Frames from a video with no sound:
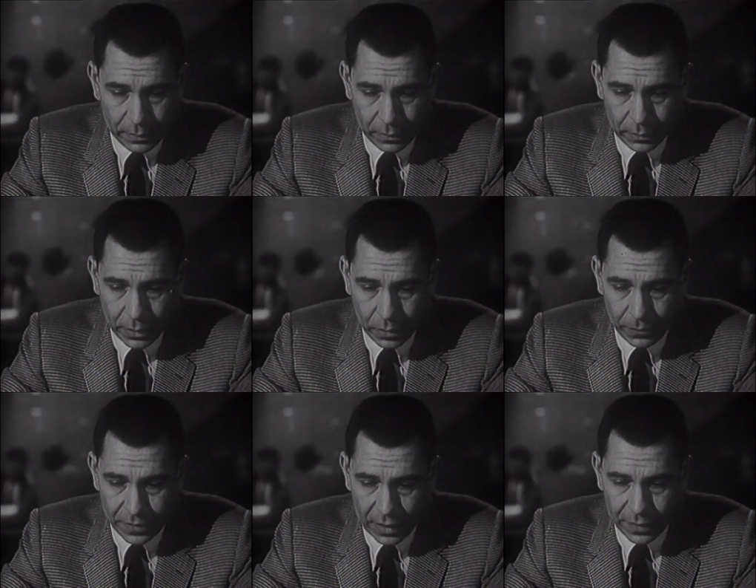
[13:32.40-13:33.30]
Told the
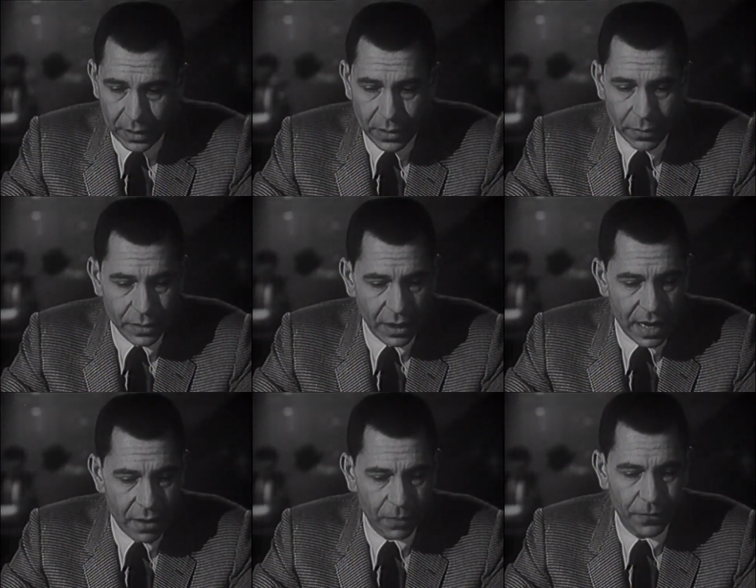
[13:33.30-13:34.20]
old fellow that he'd used a
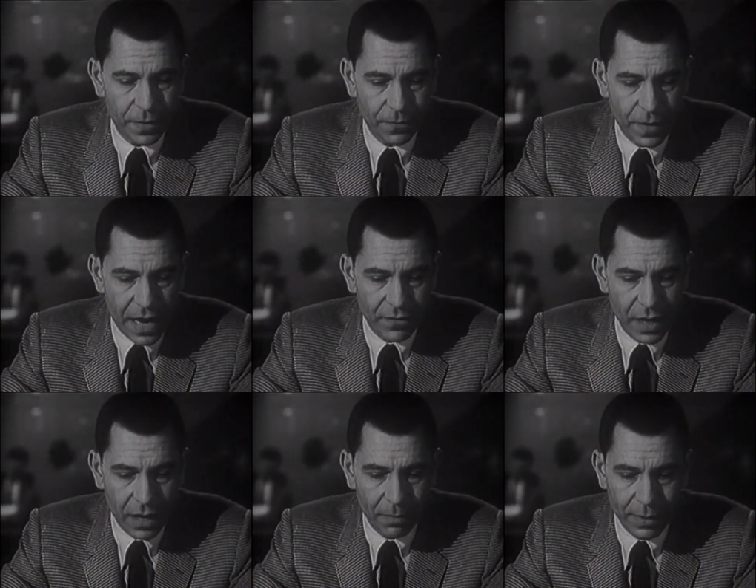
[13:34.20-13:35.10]
counterfeit
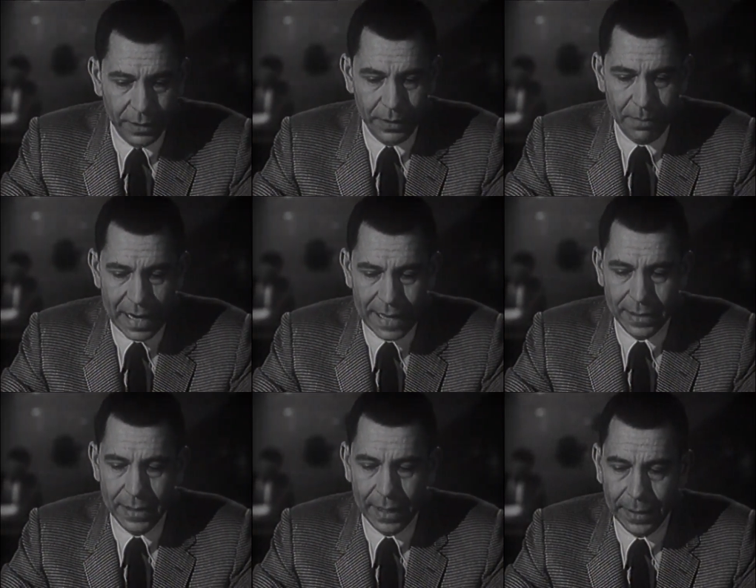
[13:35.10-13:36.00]
$5 bill to buy
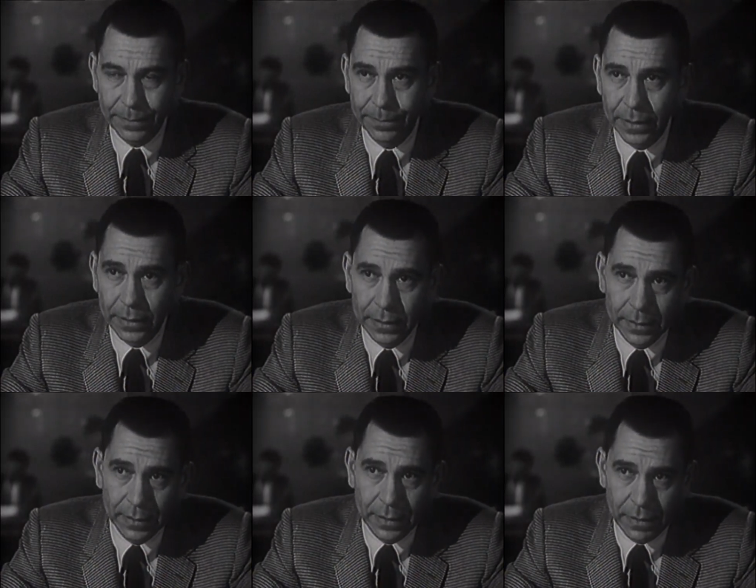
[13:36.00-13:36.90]
his ticket.
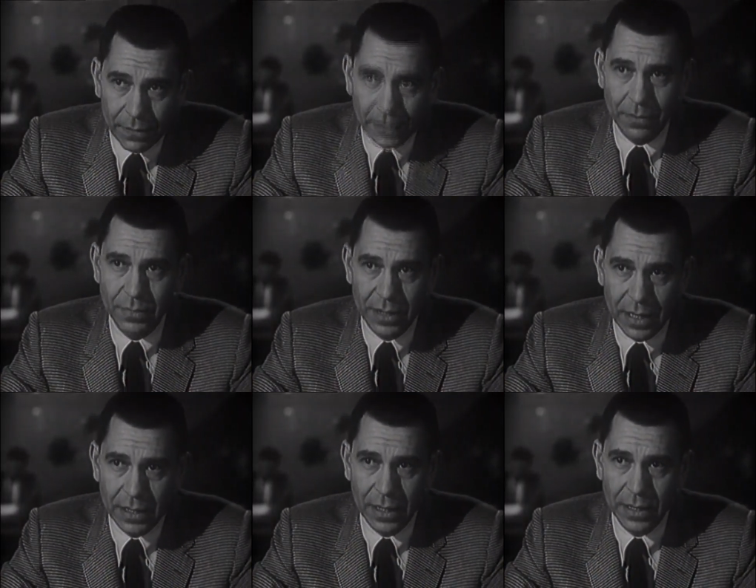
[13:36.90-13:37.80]
The victim
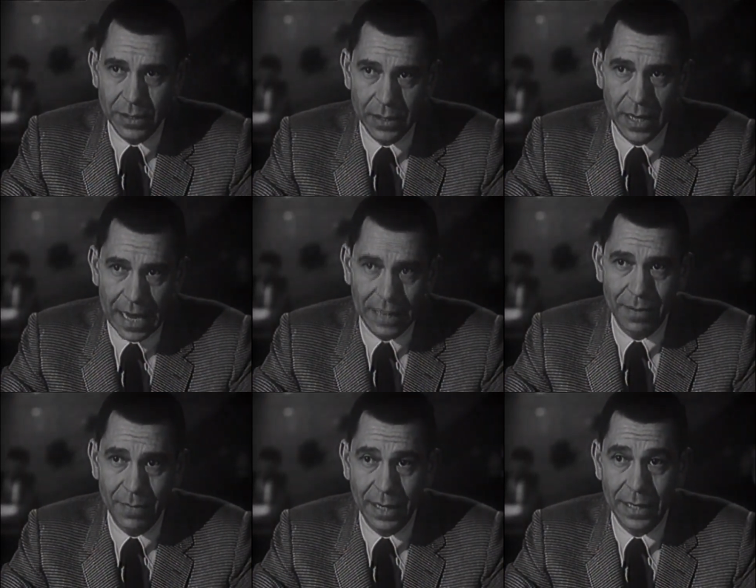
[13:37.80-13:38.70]
said that he had just gotten
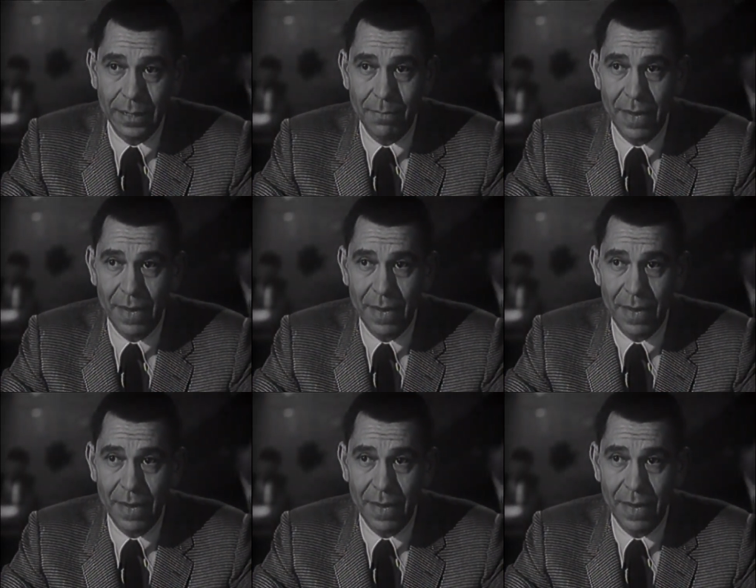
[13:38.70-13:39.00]
the money at the